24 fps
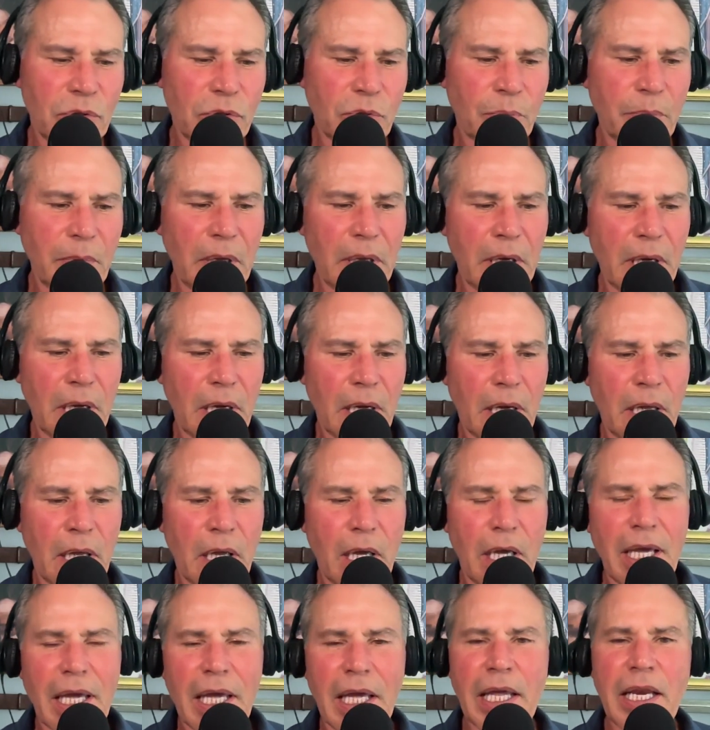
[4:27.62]
media,
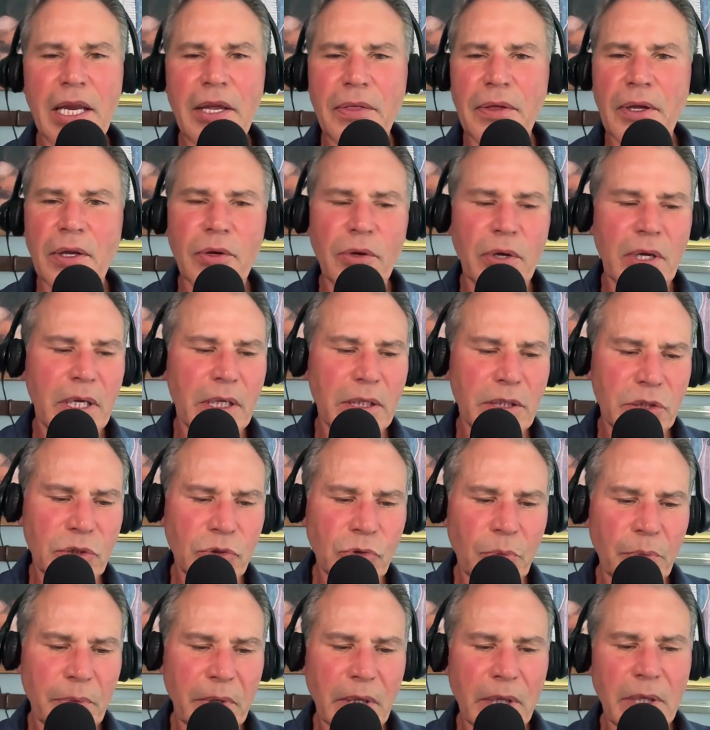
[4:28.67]
anything they're
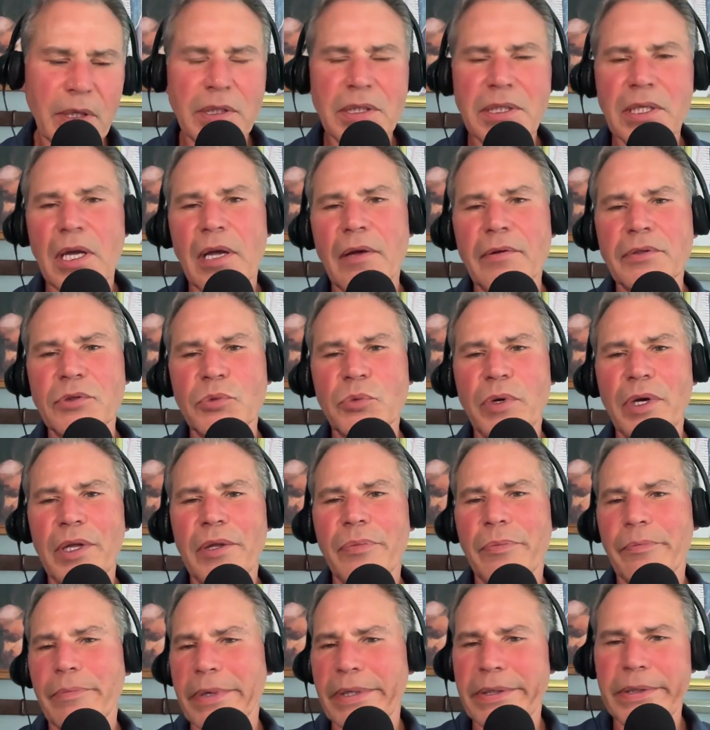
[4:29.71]
consuming themselves with,
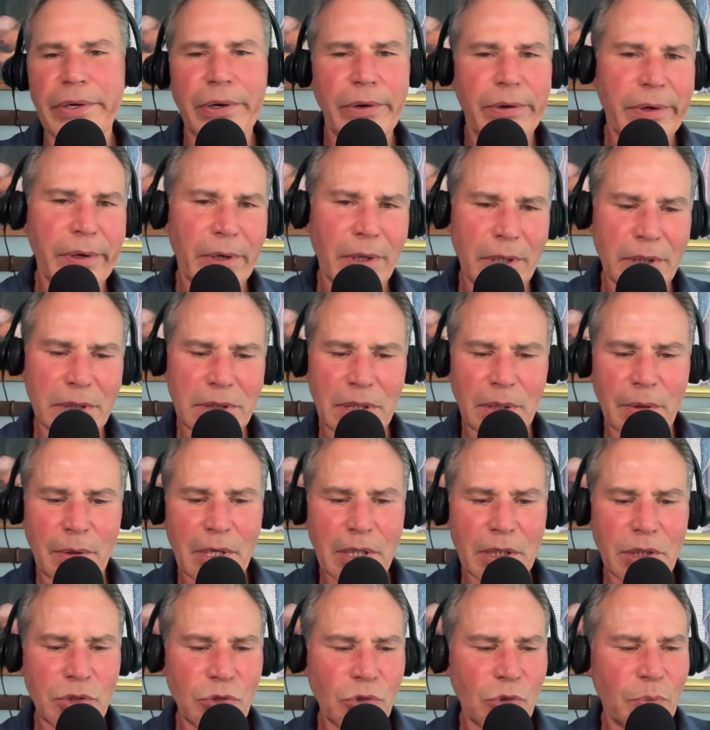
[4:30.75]
materialism,
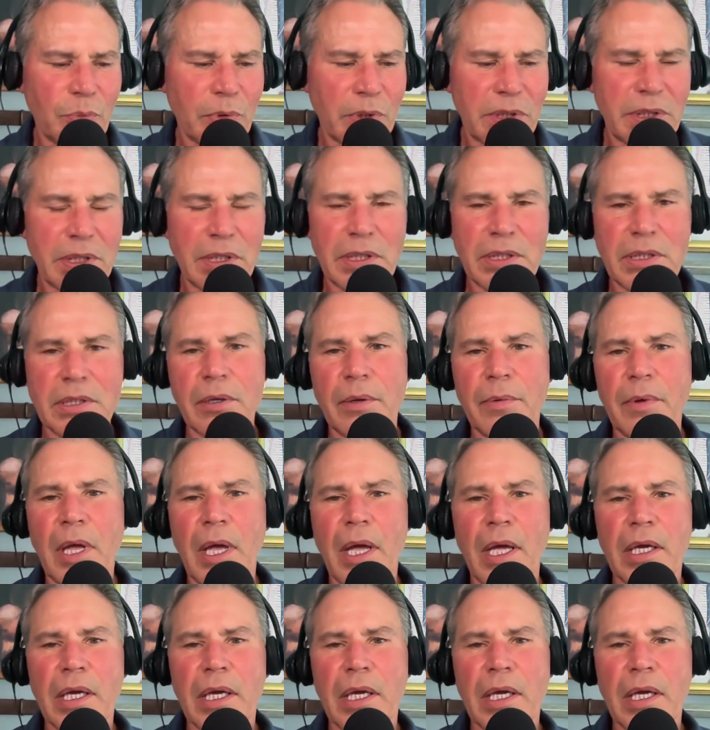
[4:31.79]
consumerism.